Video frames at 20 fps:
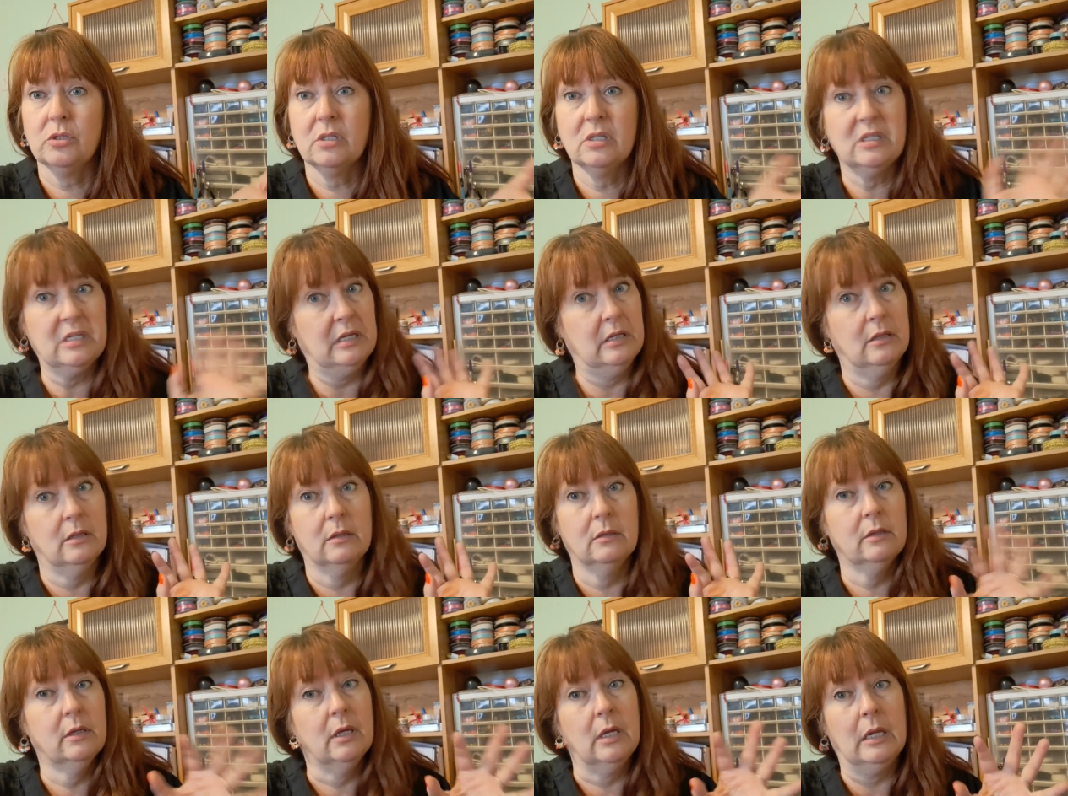because he,
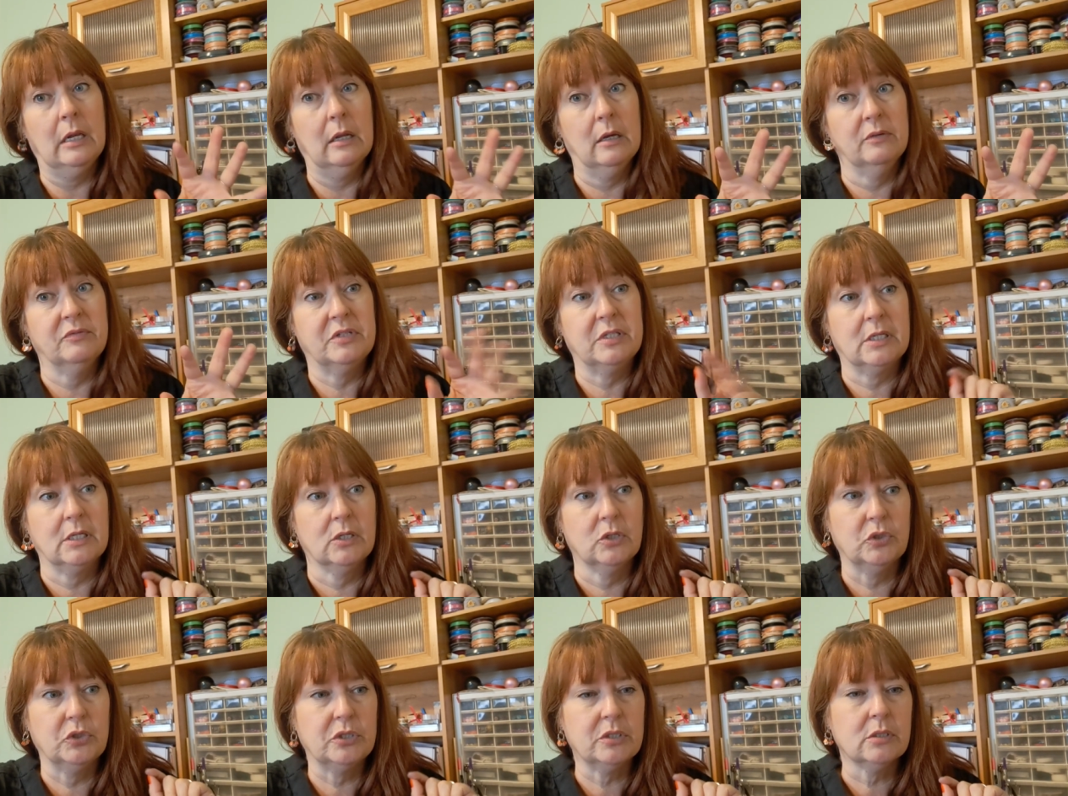he loves
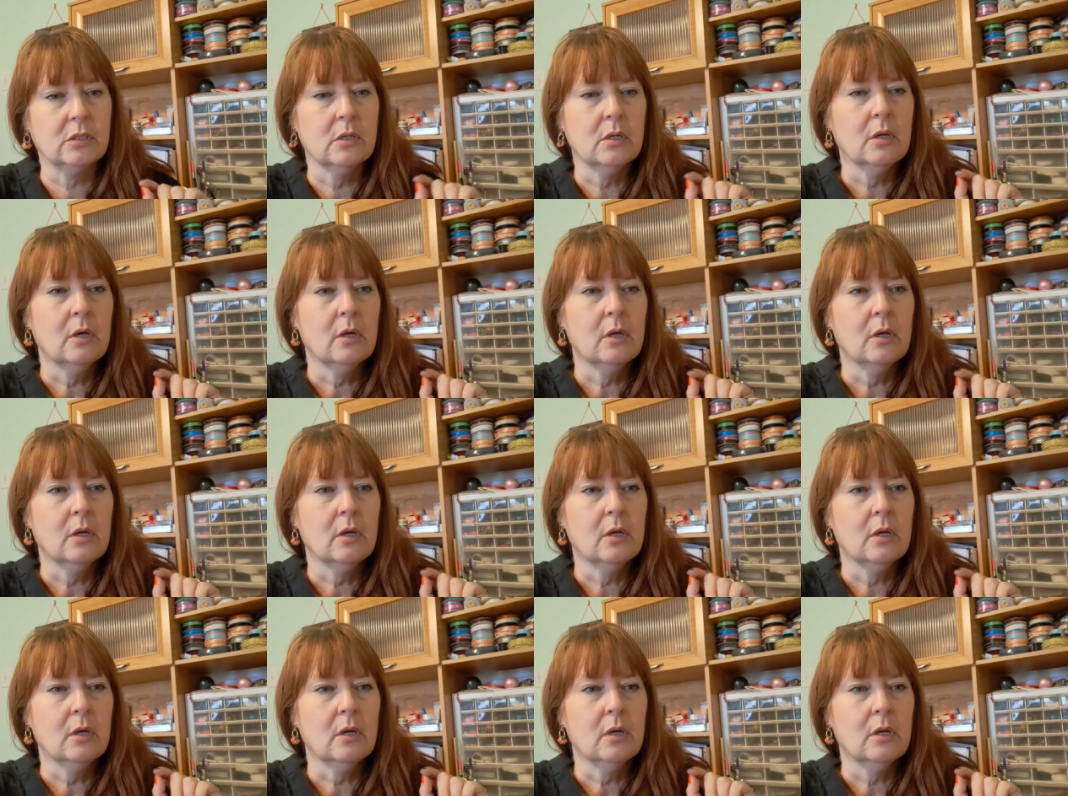Skittles.